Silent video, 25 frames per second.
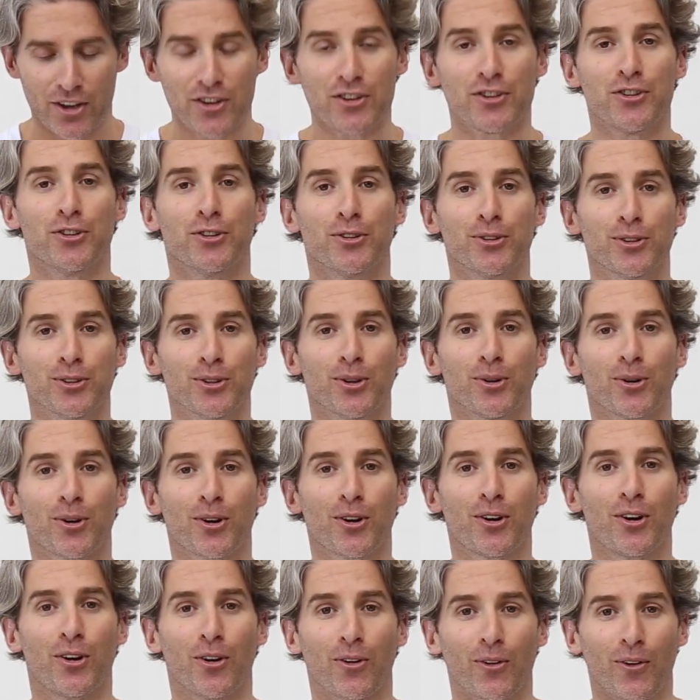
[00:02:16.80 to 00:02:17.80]
"you
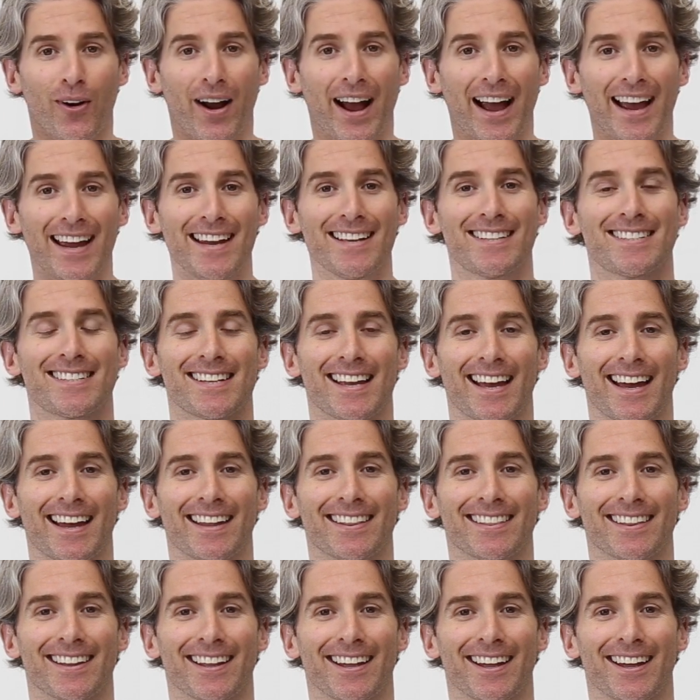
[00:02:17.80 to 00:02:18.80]
look great"
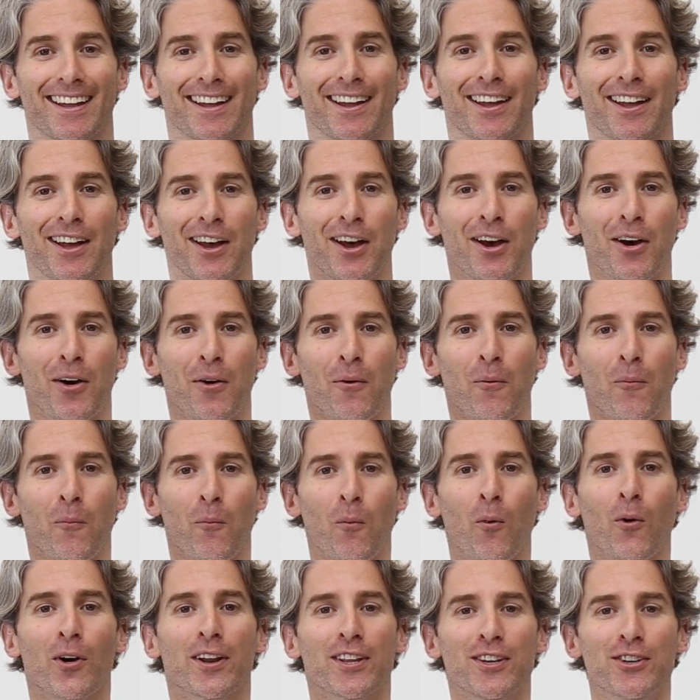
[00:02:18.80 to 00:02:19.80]
and the
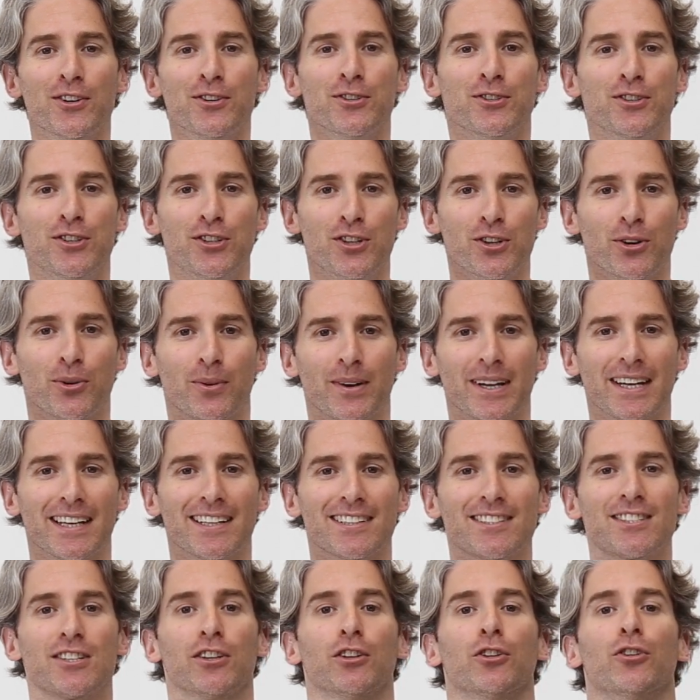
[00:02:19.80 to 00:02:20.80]
"what are you
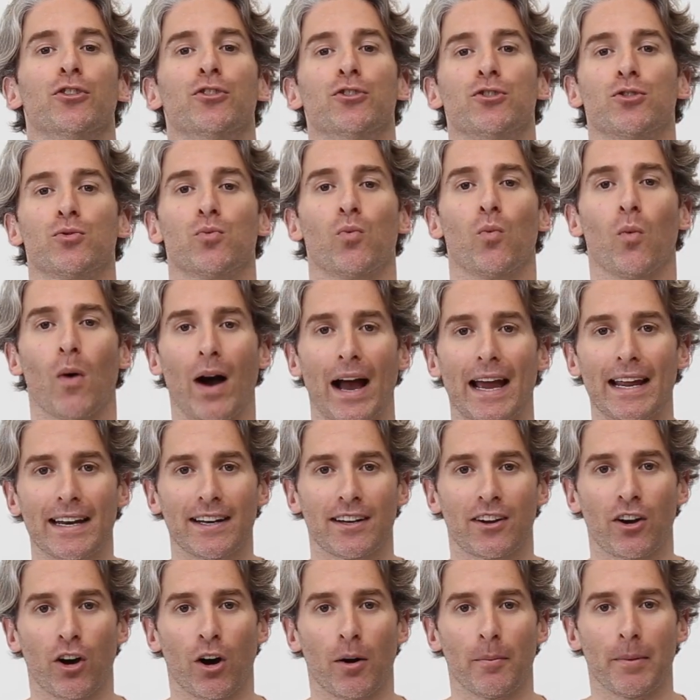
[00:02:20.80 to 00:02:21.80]
doing to lose
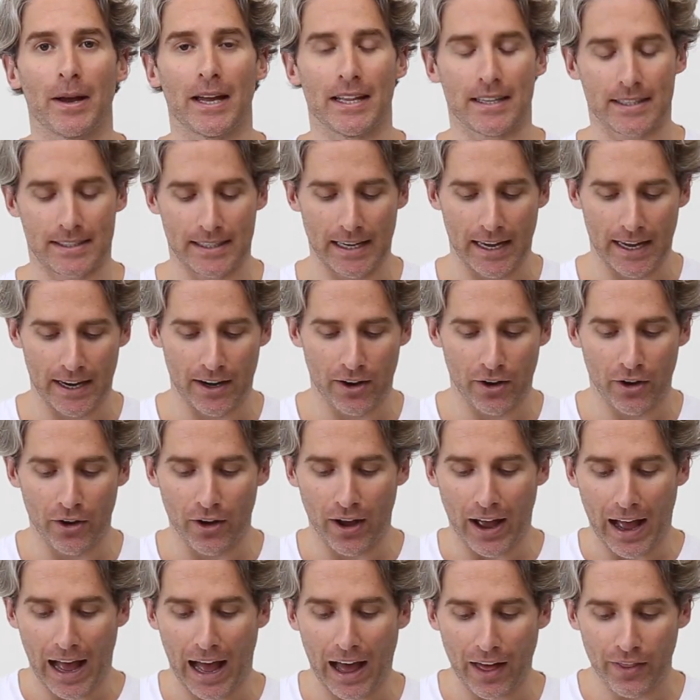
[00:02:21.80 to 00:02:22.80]
weight" comments. And
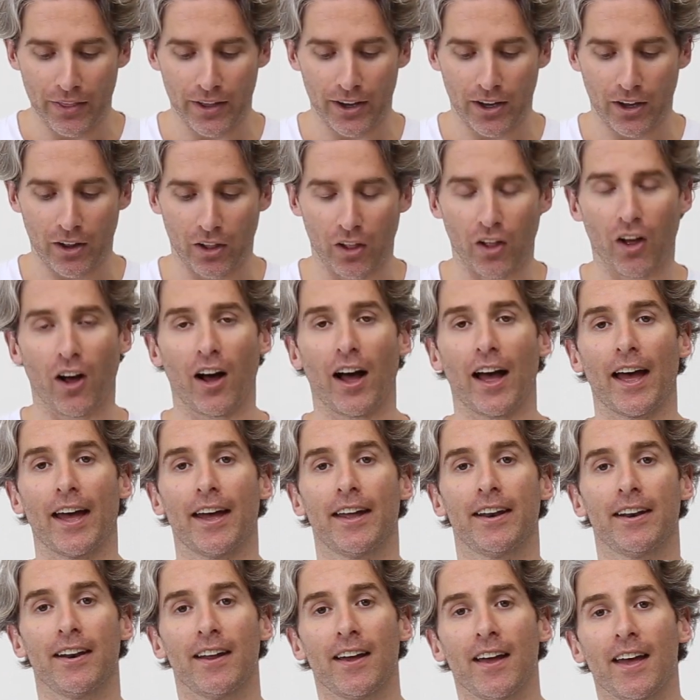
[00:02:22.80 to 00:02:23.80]
her other
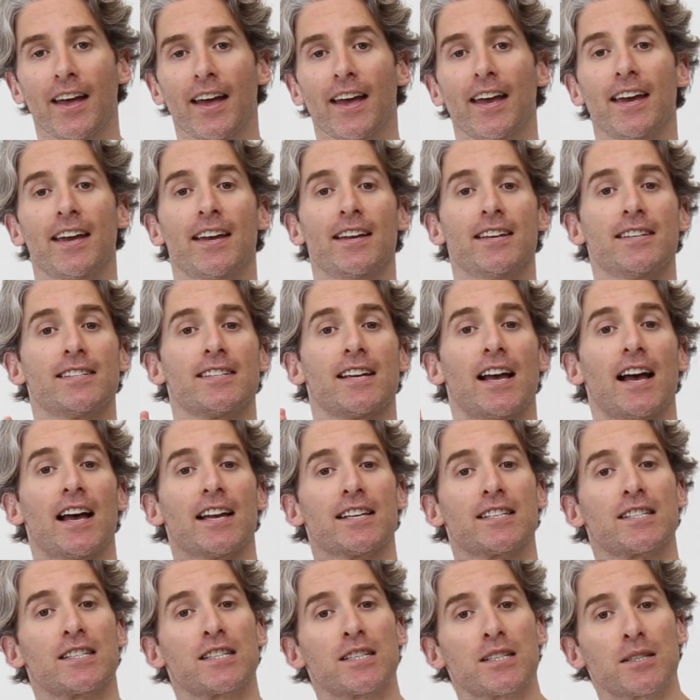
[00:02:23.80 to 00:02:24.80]
client is
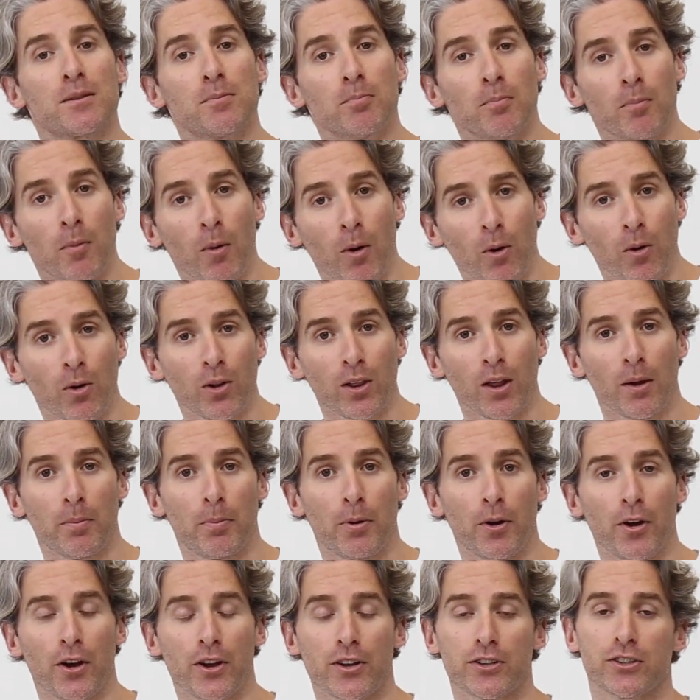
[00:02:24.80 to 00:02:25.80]
a smaller
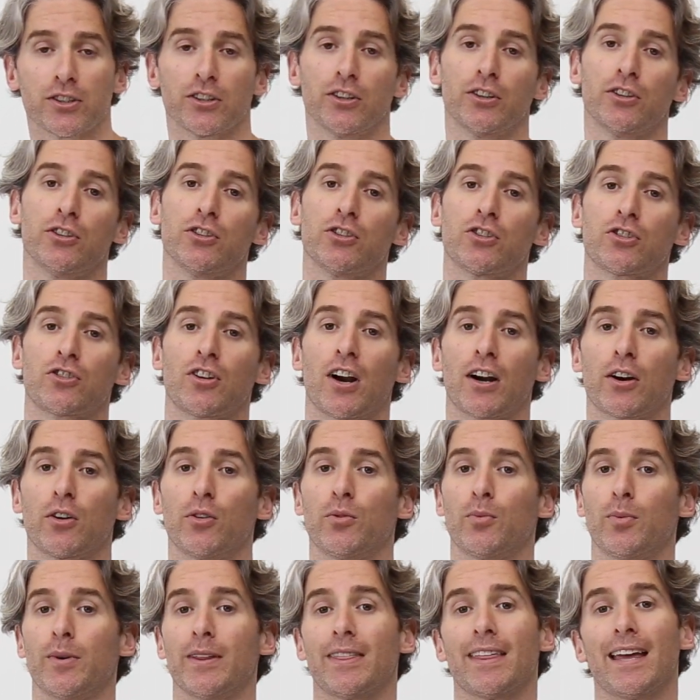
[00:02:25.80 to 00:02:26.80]
person who's
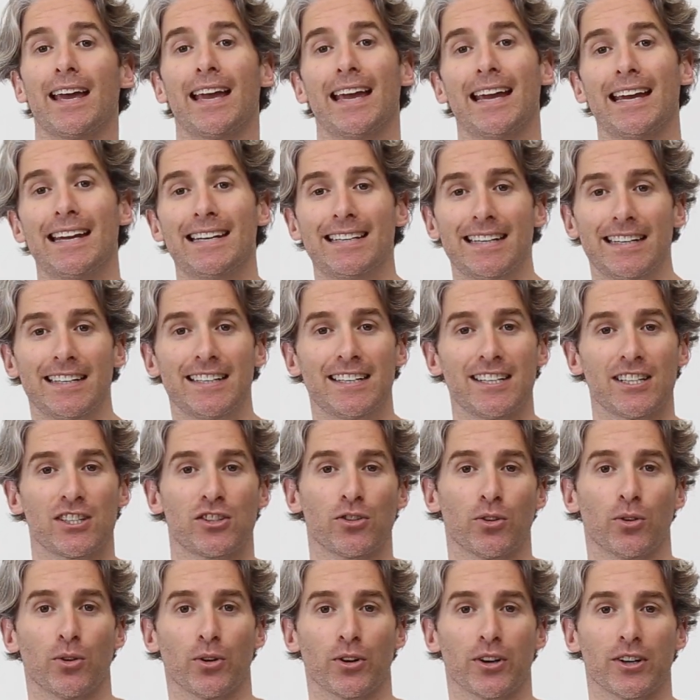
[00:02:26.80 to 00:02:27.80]
struggled with eating
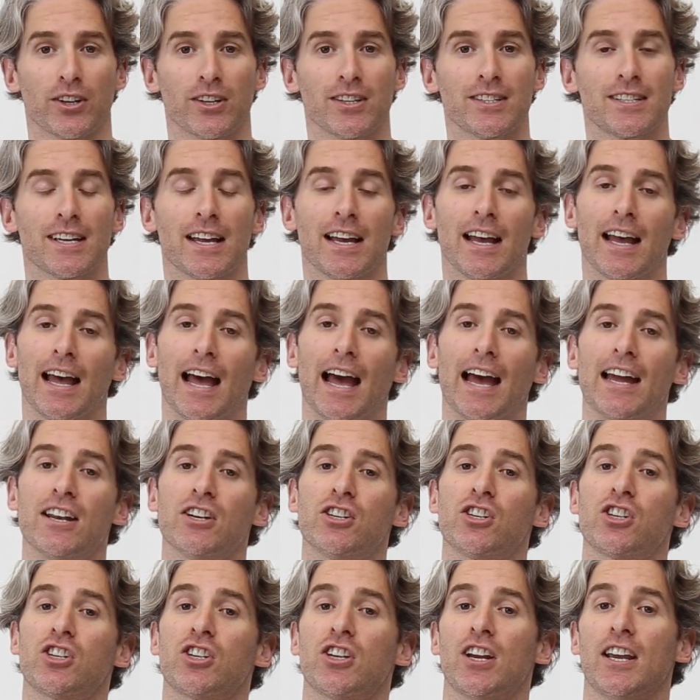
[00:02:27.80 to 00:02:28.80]
disorders,
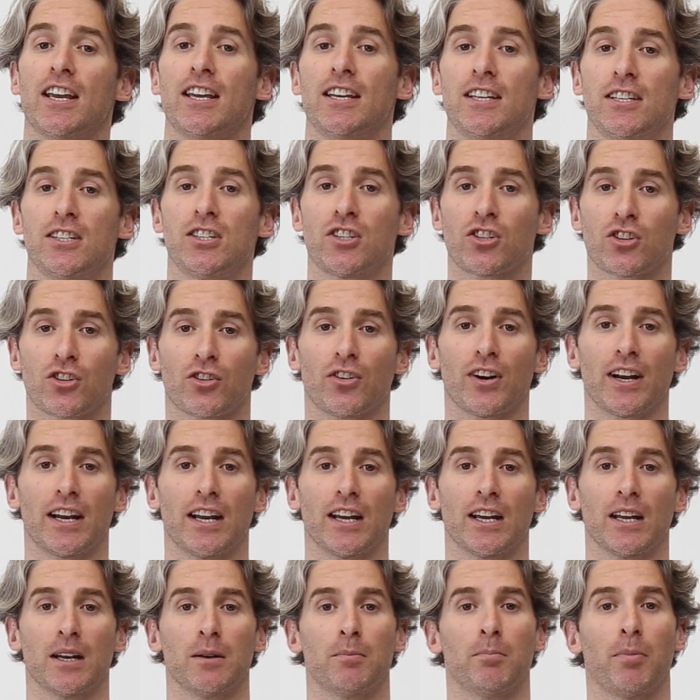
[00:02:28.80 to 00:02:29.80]
and she's
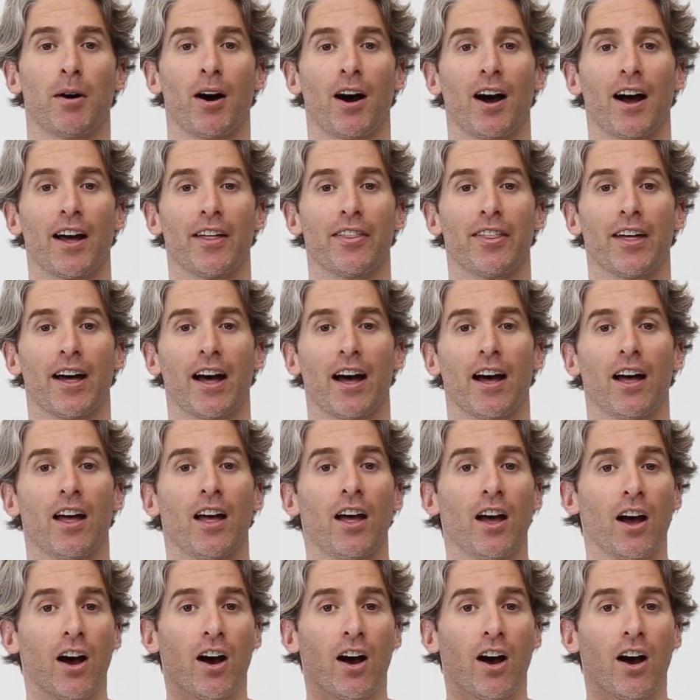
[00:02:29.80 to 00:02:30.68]
triggered by the